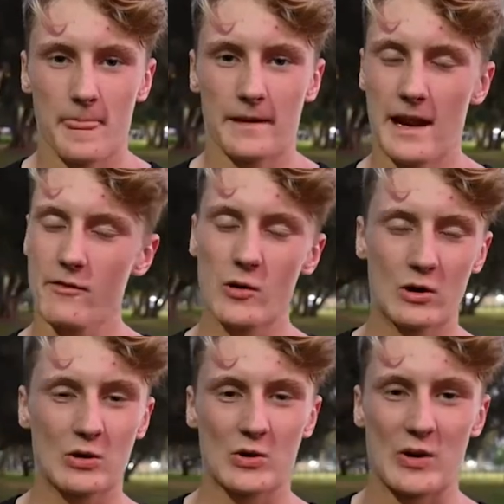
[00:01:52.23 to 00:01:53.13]
Never go
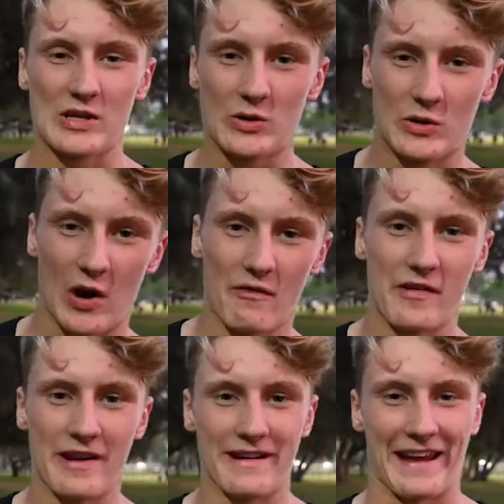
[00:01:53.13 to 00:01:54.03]
into a race too
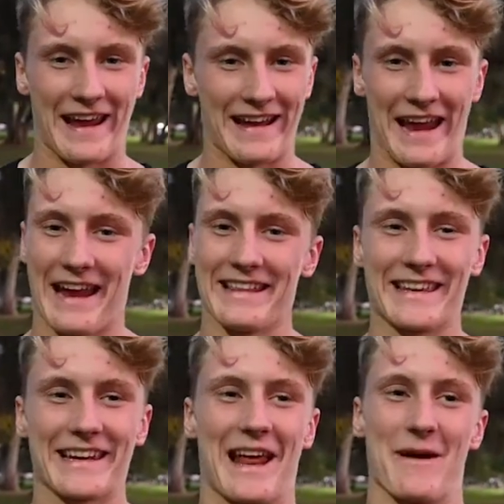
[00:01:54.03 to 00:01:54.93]
confident, and anything
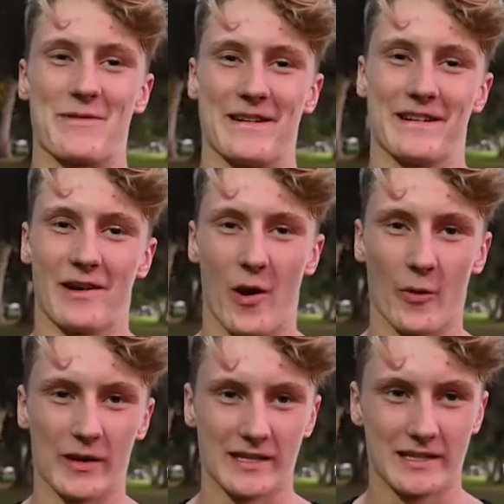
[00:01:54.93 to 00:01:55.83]
can happen,
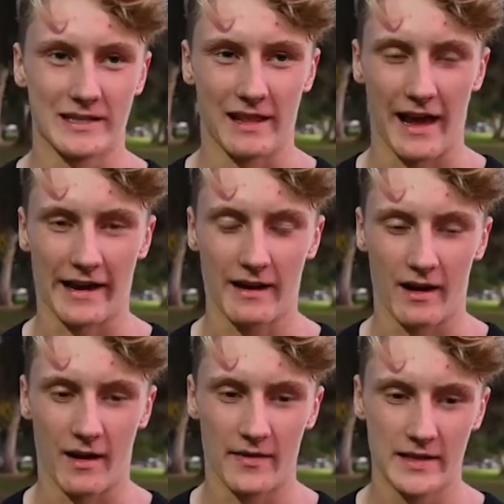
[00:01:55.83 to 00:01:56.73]
always. Like,
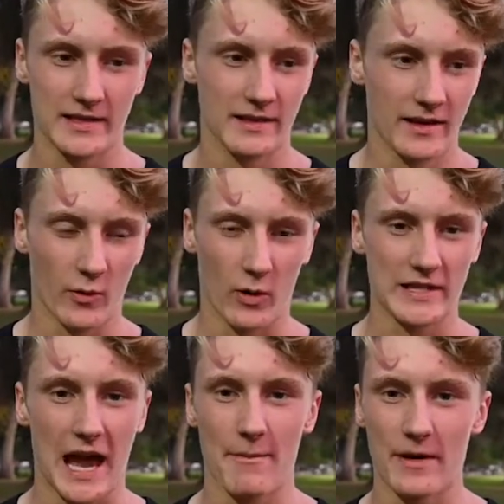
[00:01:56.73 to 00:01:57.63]
what's
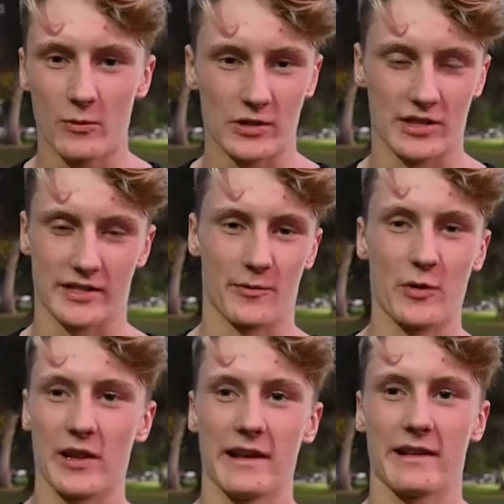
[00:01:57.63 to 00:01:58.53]
happened was just
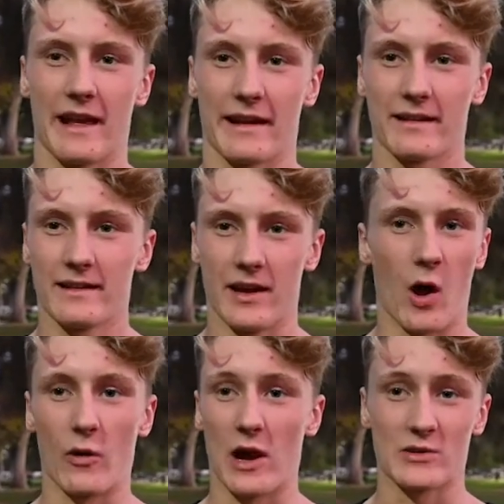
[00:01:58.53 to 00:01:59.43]
completely, like, not
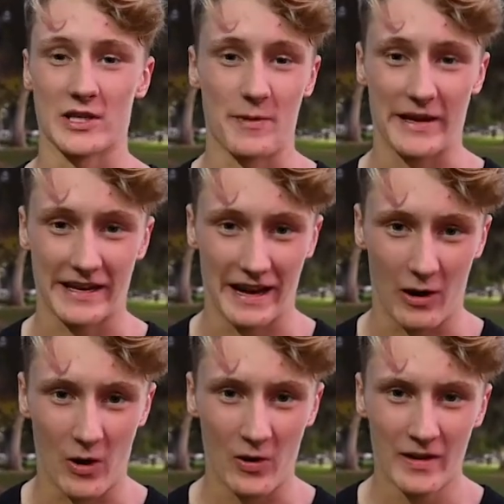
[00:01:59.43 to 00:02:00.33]
what I was expecting at
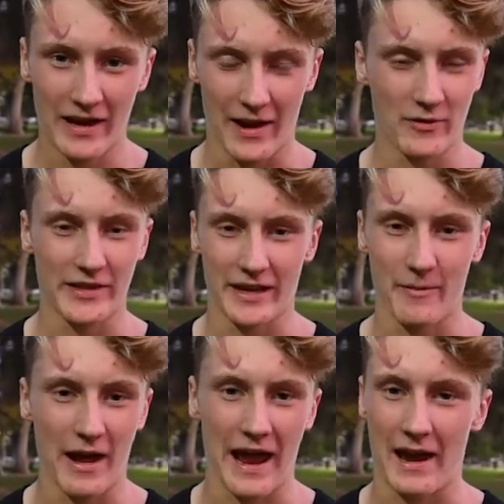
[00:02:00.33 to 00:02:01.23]
all. Everything in
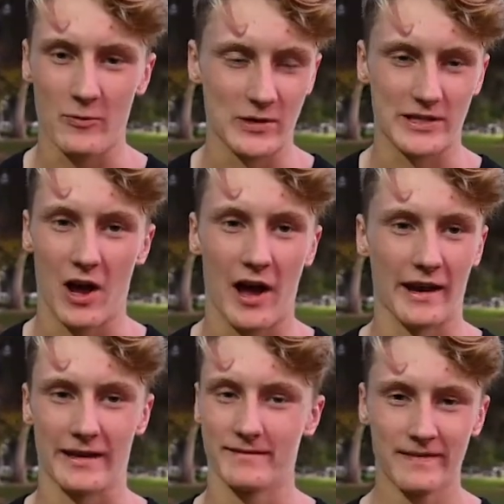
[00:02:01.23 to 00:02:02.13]
my head was
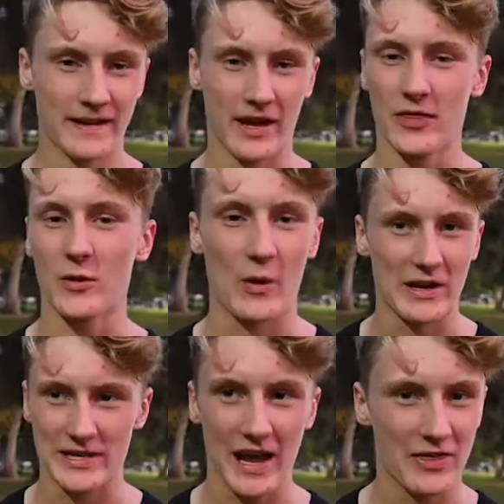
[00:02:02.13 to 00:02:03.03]
nothing
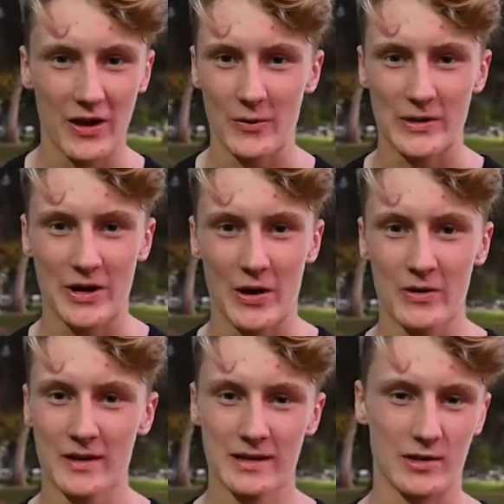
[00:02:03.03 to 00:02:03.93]
as I thought it would go.
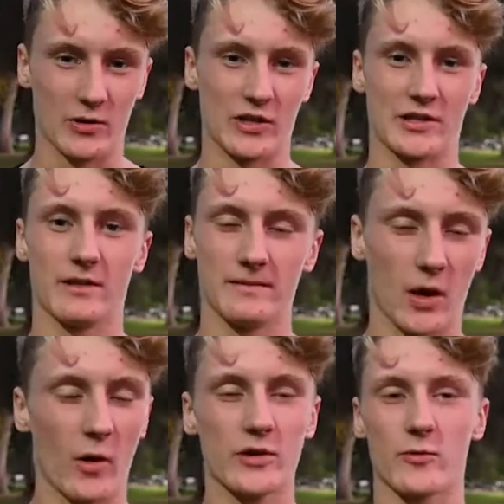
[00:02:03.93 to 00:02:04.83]
So just
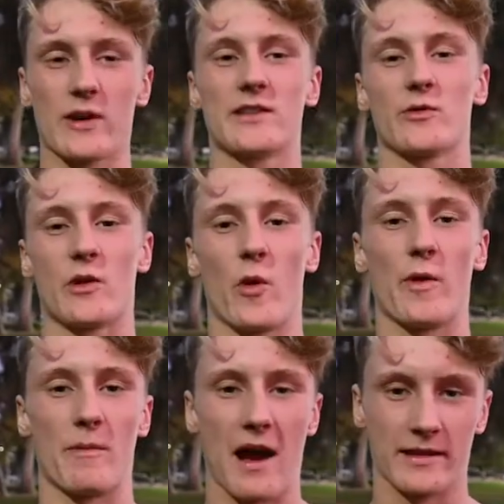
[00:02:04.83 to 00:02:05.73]
go into races with open
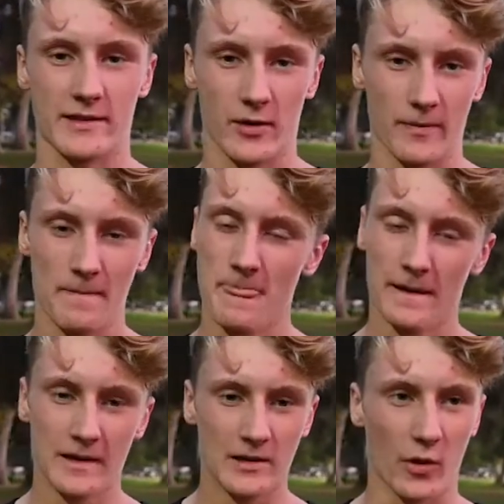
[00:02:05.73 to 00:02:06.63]
minds. Don't
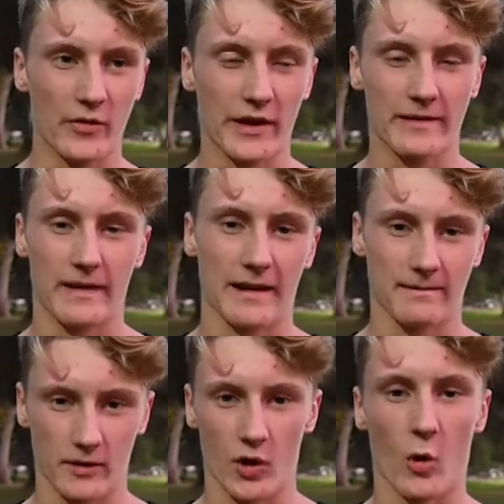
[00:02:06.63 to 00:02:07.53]
think, like,
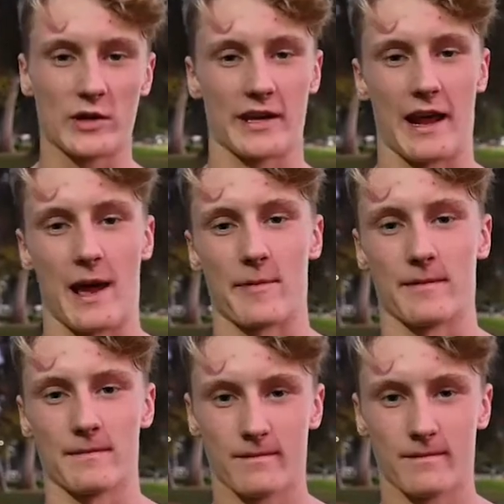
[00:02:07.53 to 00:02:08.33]
you know what's going to happen.